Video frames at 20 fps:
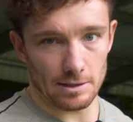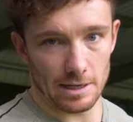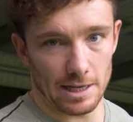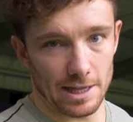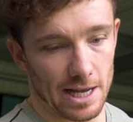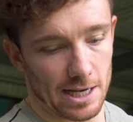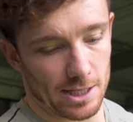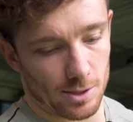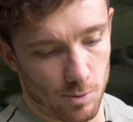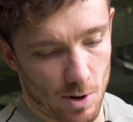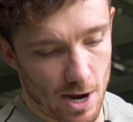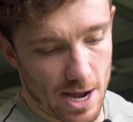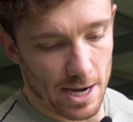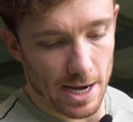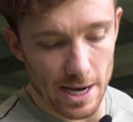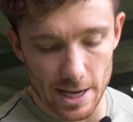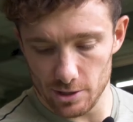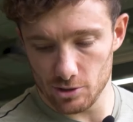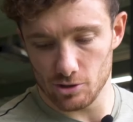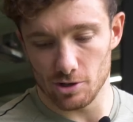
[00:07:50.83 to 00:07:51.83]
And that's where
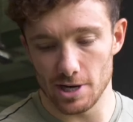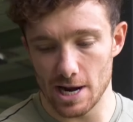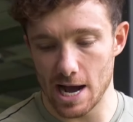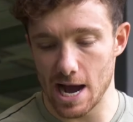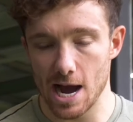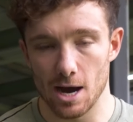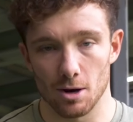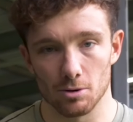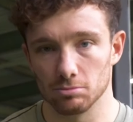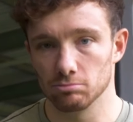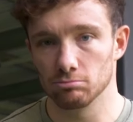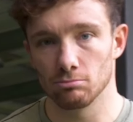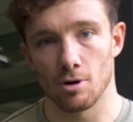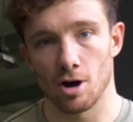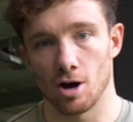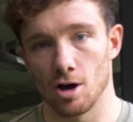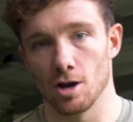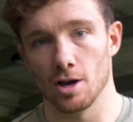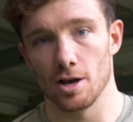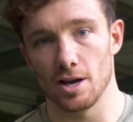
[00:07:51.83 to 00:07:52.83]
literally now,
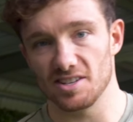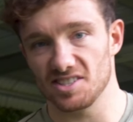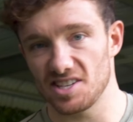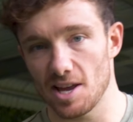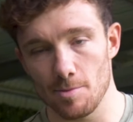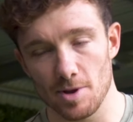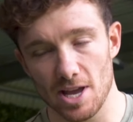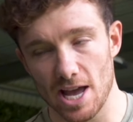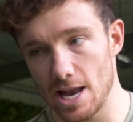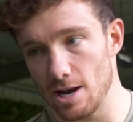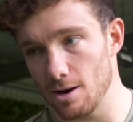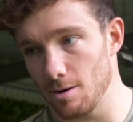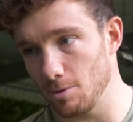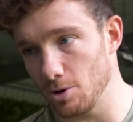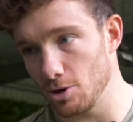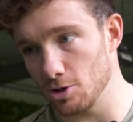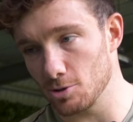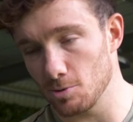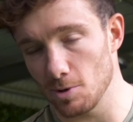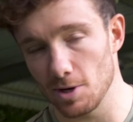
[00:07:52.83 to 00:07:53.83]
same again, I'm
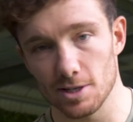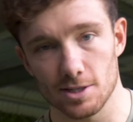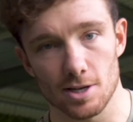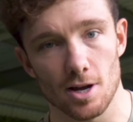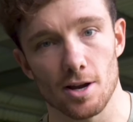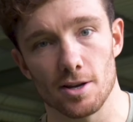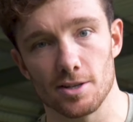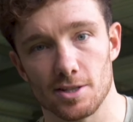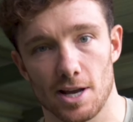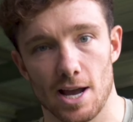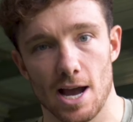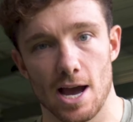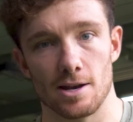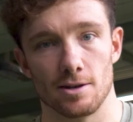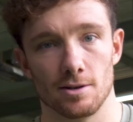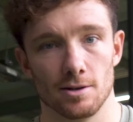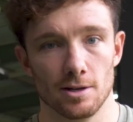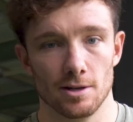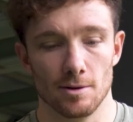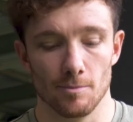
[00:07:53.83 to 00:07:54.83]
gonna swing as hard as I can.
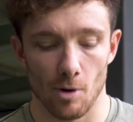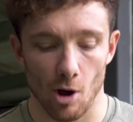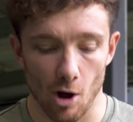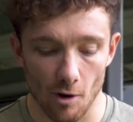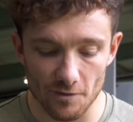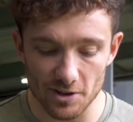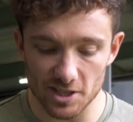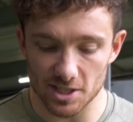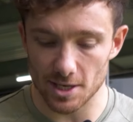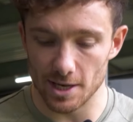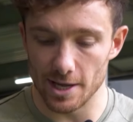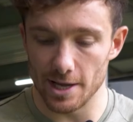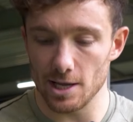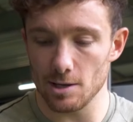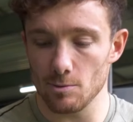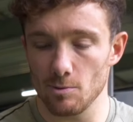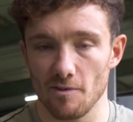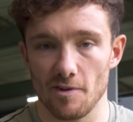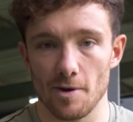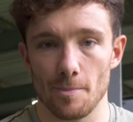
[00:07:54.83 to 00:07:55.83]
But obviously,
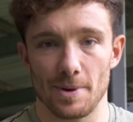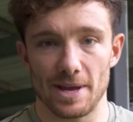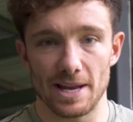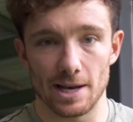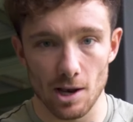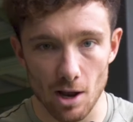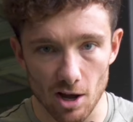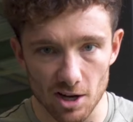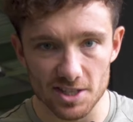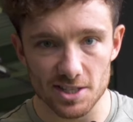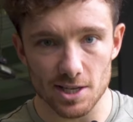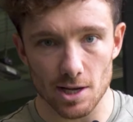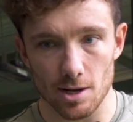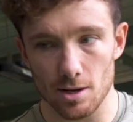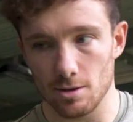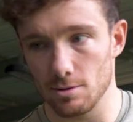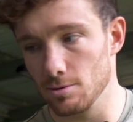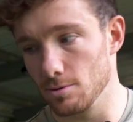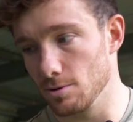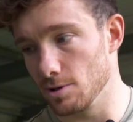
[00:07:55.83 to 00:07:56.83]
with it being lighter,
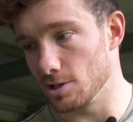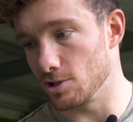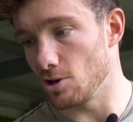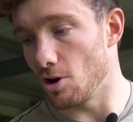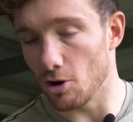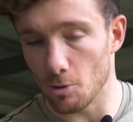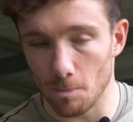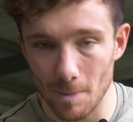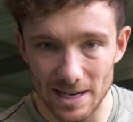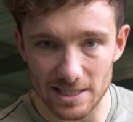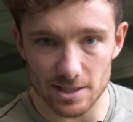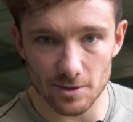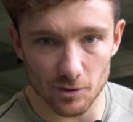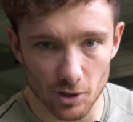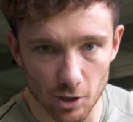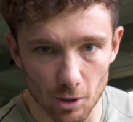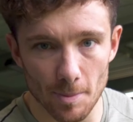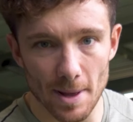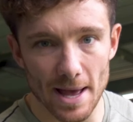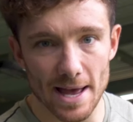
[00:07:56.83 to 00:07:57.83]
there's not a massive
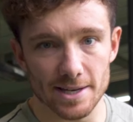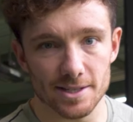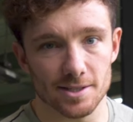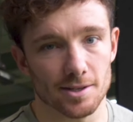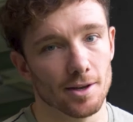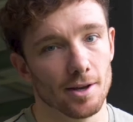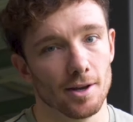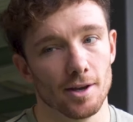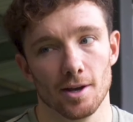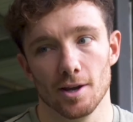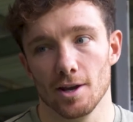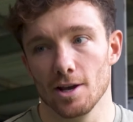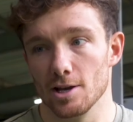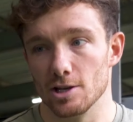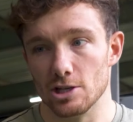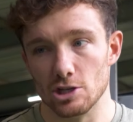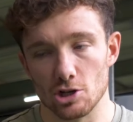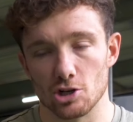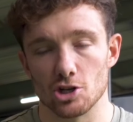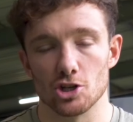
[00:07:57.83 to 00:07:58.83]
club head,
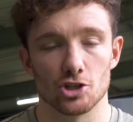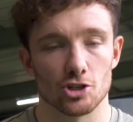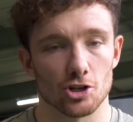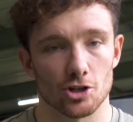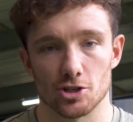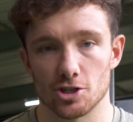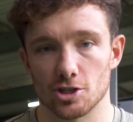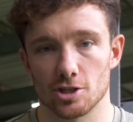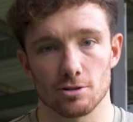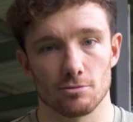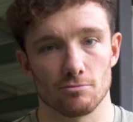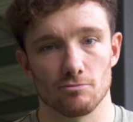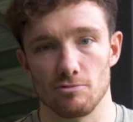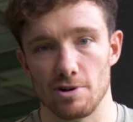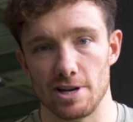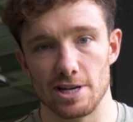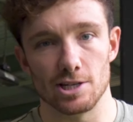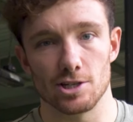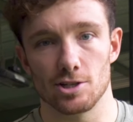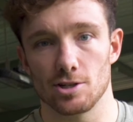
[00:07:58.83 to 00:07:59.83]
you can just
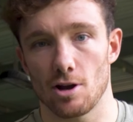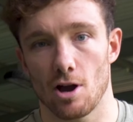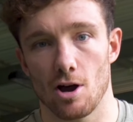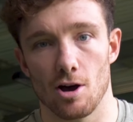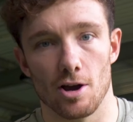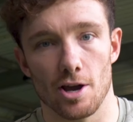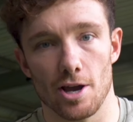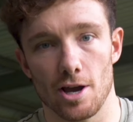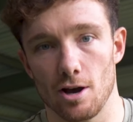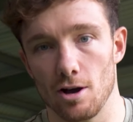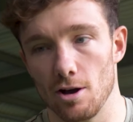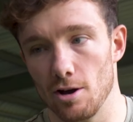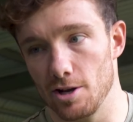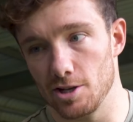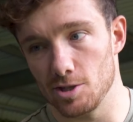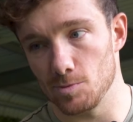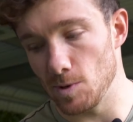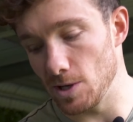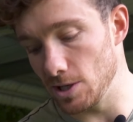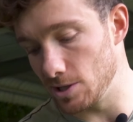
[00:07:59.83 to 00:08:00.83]
reach higher
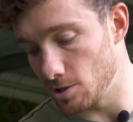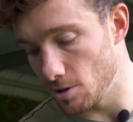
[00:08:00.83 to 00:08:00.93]
speed.